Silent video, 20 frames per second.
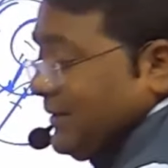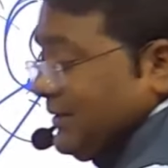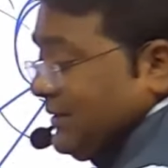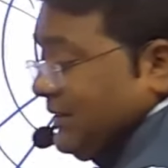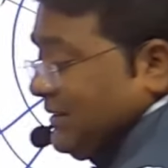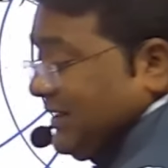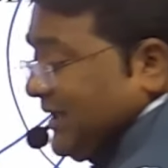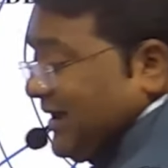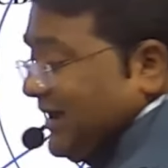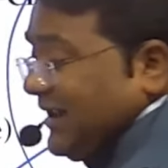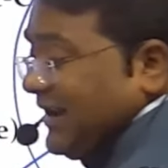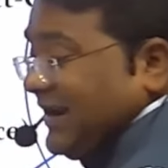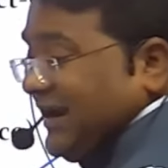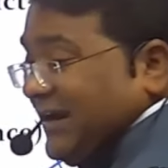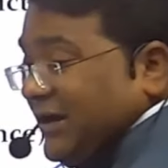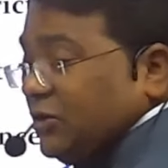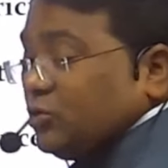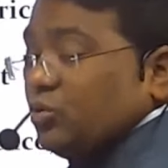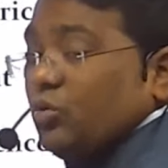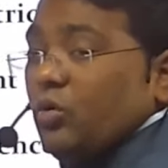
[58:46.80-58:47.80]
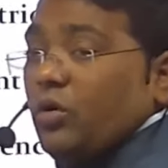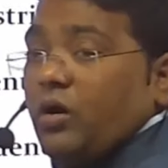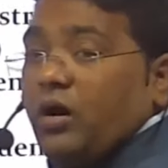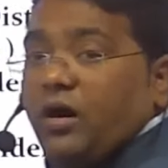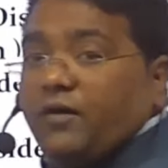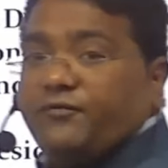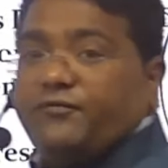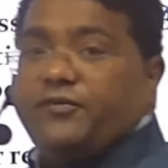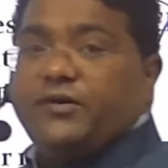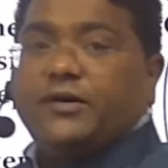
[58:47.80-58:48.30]
they are ready to
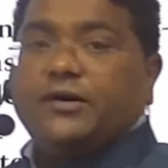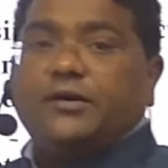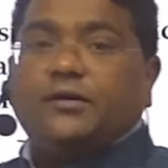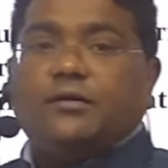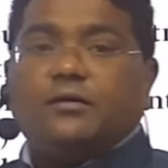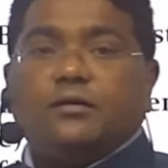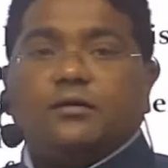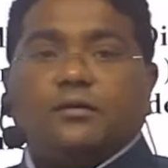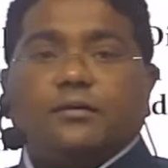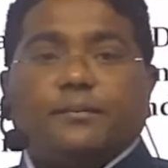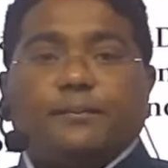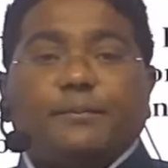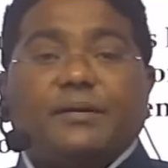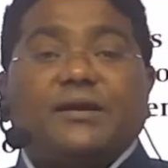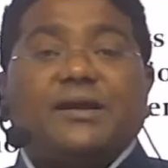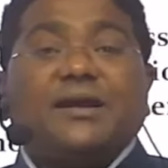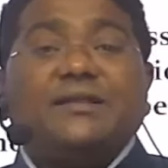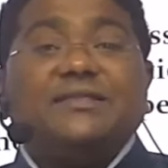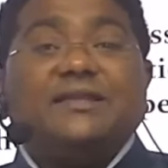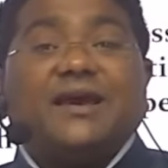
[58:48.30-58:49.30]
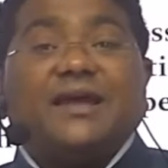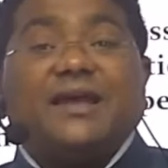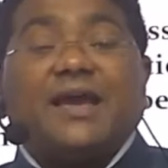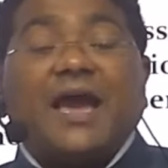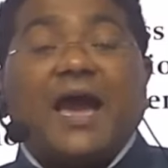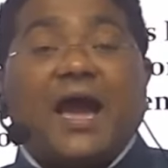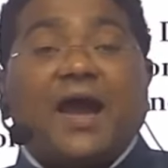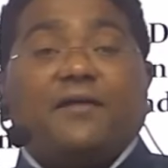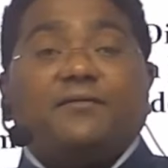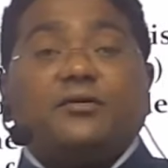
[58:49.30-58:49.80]
offer because they are
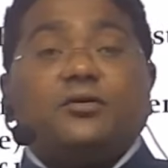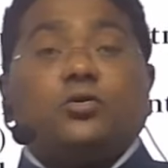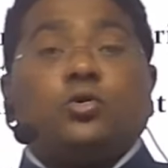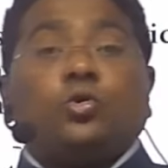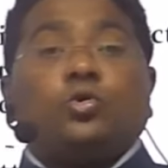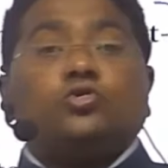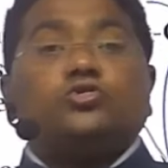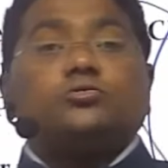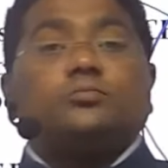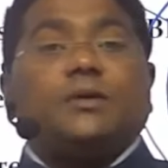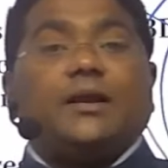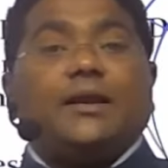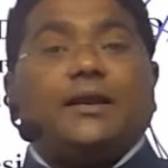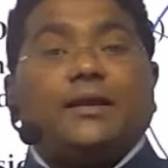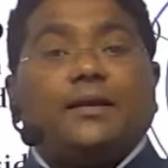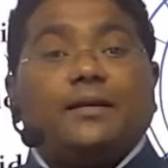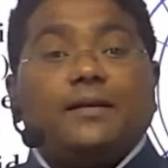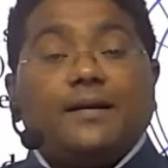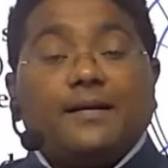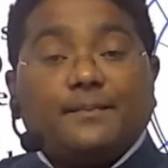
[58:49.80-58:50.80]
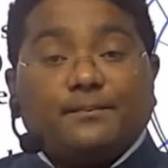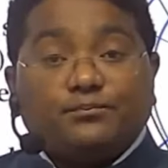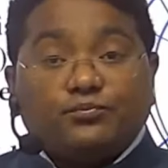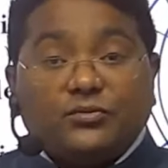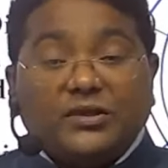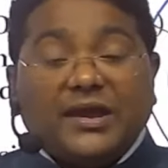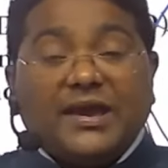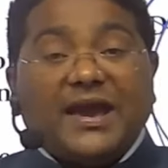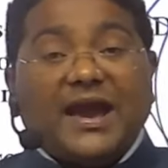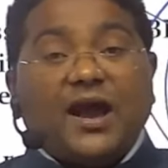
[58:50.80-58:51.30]
having huge money.
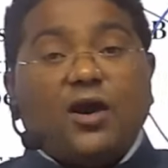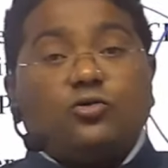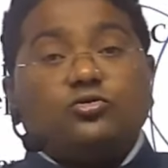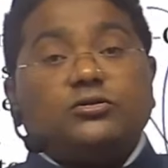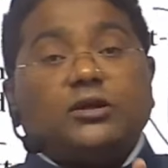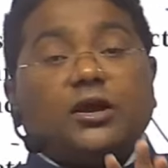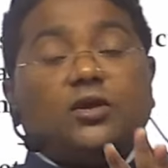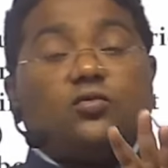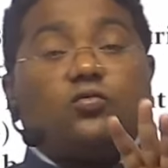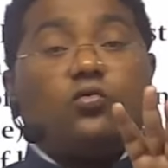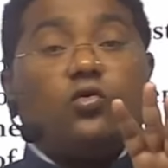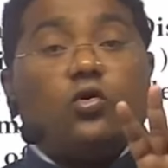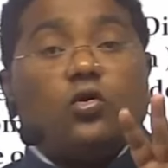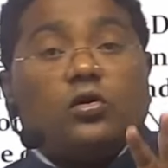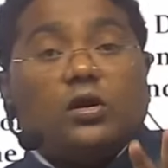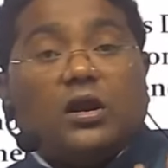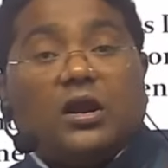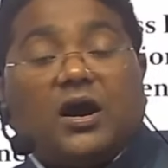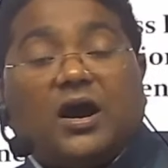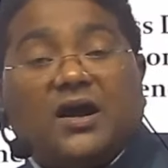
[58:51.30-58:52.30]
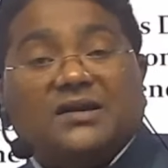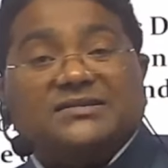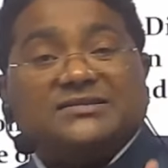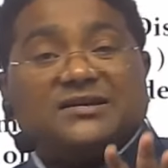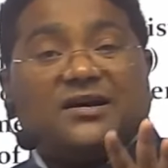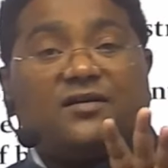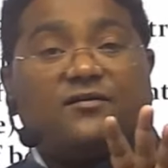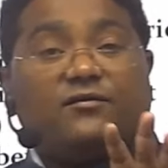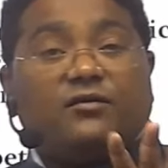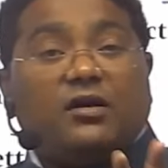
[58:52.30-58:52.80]
They have their own lands
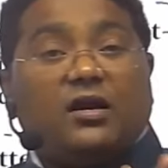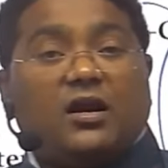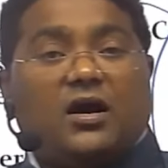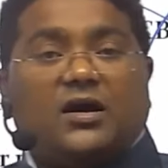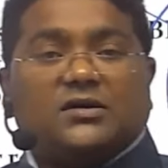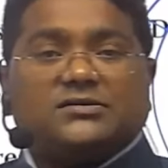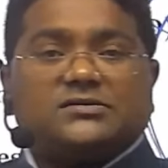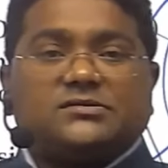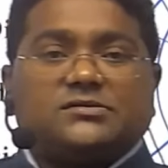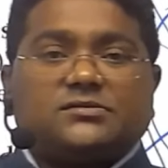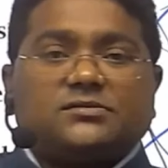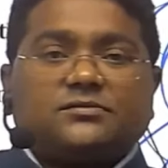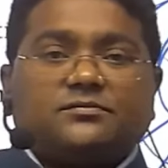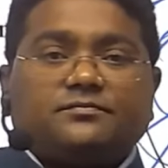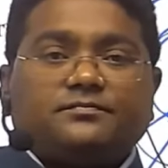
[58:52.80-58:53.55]
or villas,